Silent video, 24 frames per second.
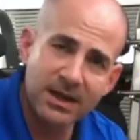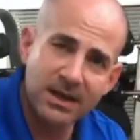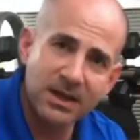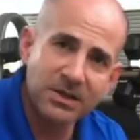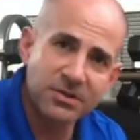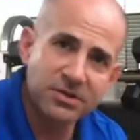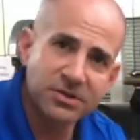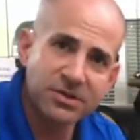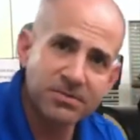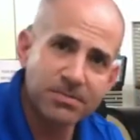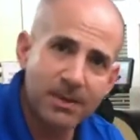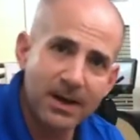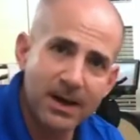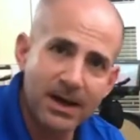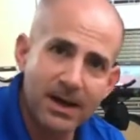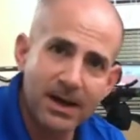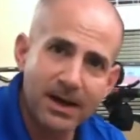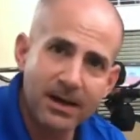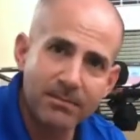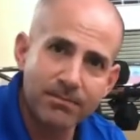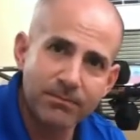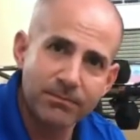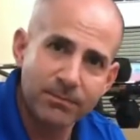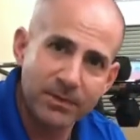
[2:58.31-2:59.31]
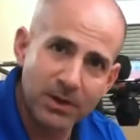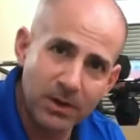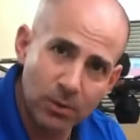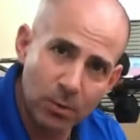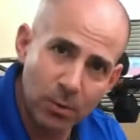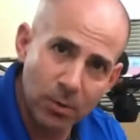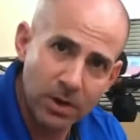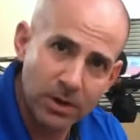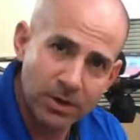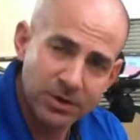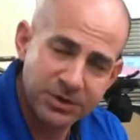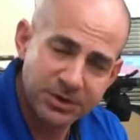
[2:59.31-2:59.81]
in each spot.
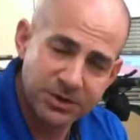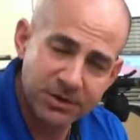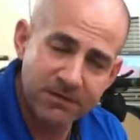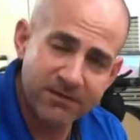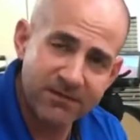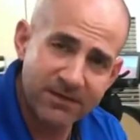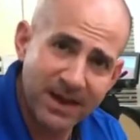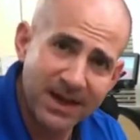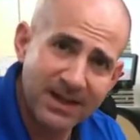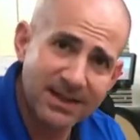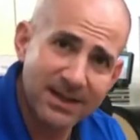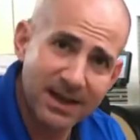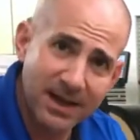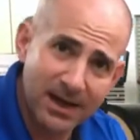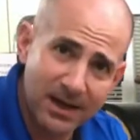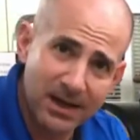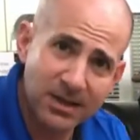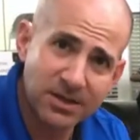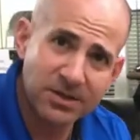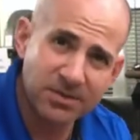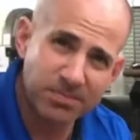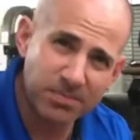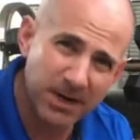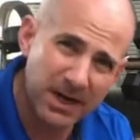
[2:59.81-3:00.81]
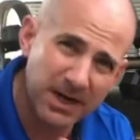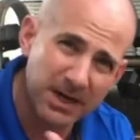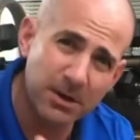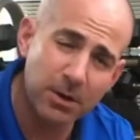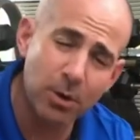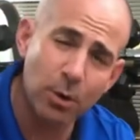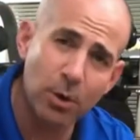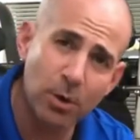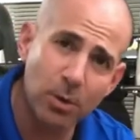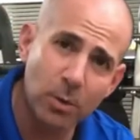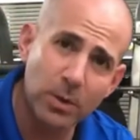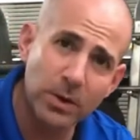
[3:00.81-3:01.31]
She'll find the hot spot,
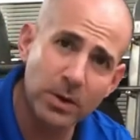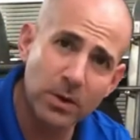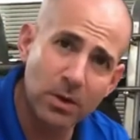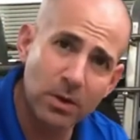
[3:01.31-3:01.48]
or what we